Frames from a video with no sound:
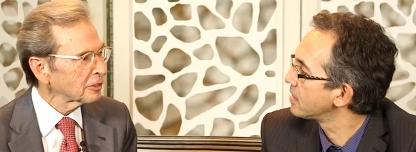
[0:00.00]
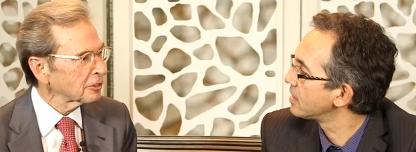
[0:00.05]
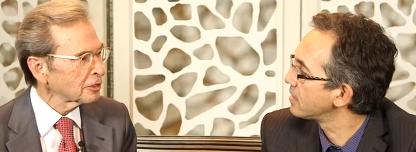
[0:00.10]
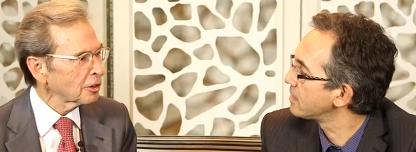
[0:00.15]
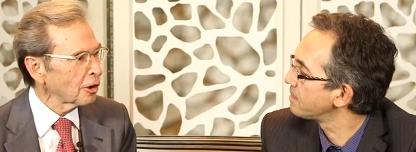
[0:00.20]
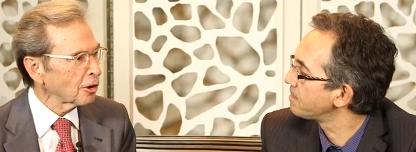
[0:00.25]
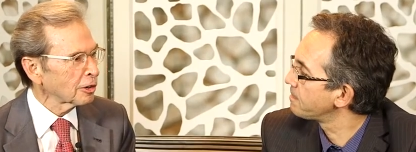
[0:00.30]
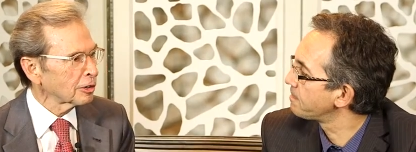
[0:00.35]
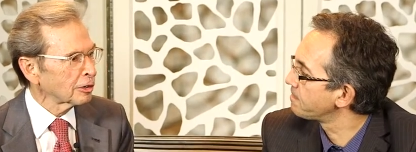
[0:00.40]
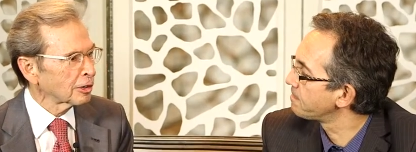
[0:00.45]

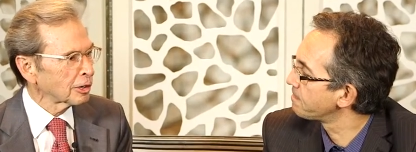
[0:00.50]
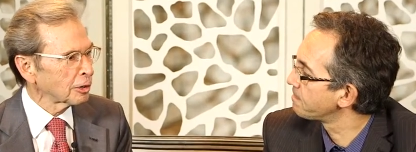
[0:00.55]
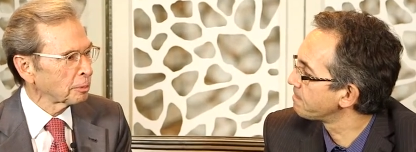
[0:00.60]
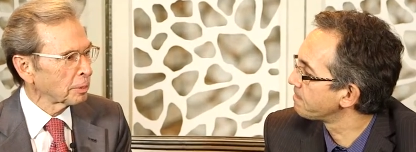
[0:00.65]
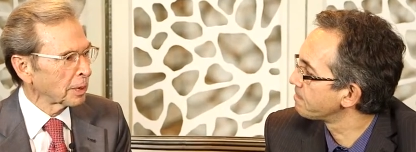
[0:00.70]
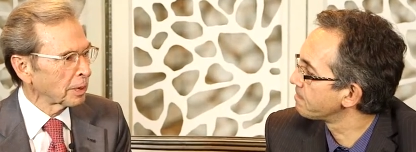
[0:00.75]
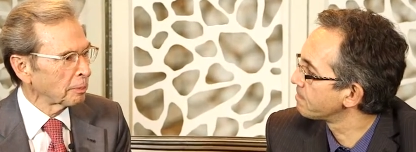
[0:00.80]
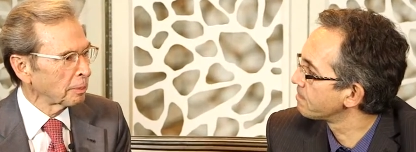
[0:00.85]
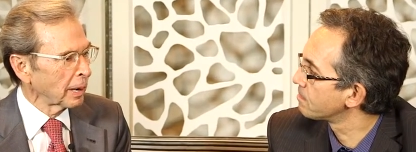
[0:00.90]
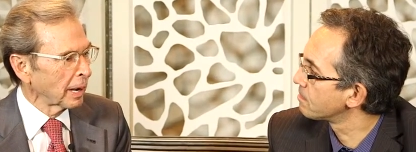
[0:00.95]
Speaker 1: talk a little bit
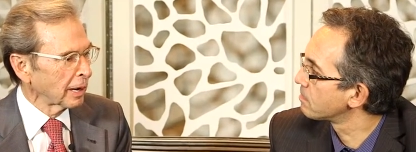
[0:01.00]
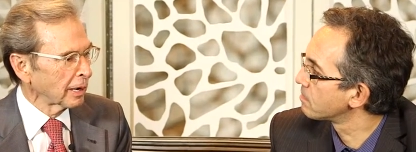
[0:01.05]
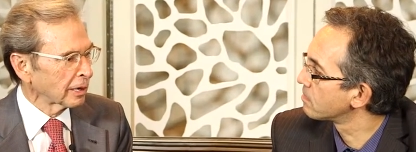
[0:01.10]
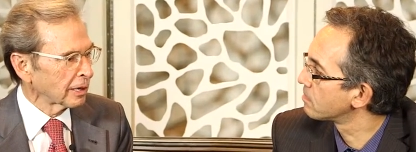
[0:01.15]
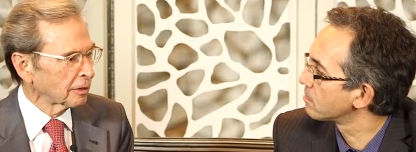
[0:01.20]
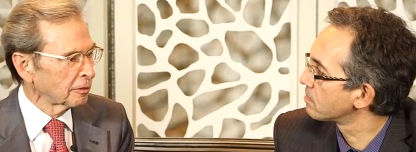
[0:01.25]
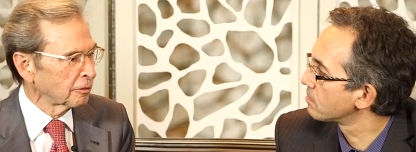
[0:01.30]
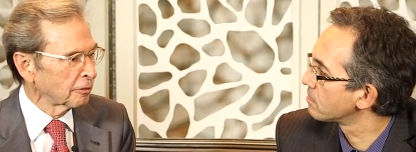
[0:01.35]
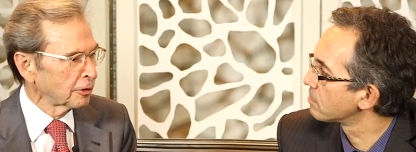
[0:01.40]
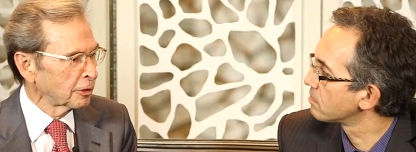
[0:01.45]
about a
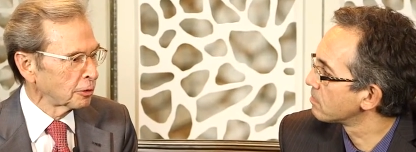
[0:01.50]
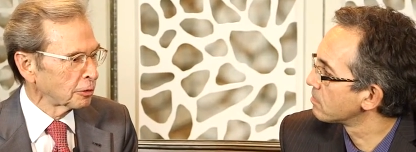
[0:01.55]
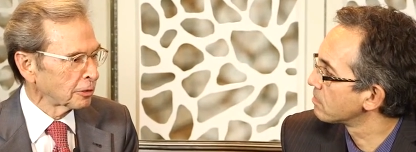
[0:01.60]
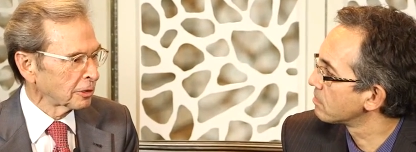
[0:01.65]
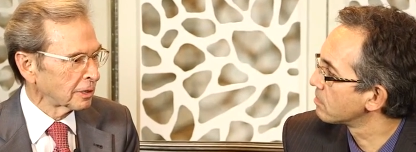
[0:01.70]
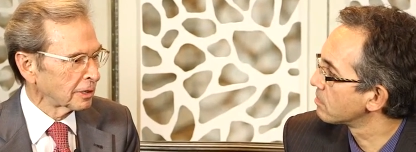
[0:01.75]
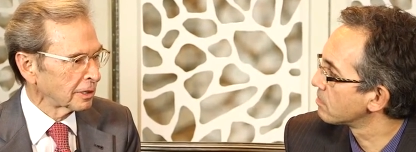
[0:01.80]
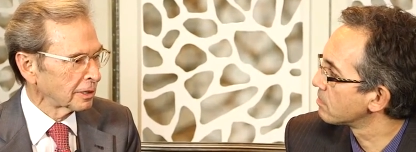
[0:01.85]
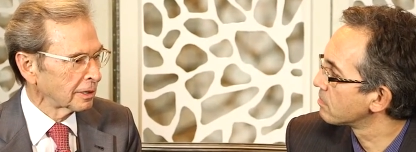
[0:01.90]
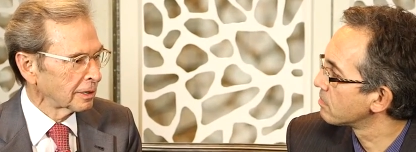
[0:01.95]

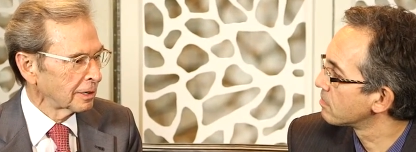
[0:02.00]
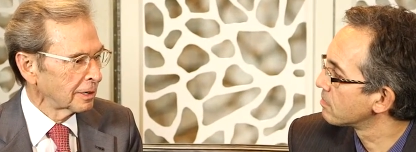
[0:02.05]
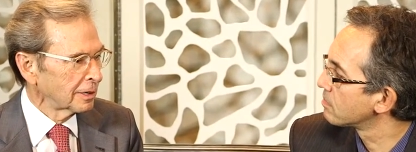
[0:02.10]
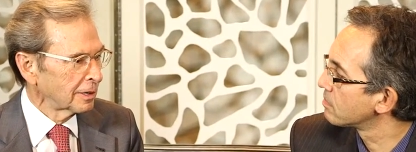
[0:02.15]
confusing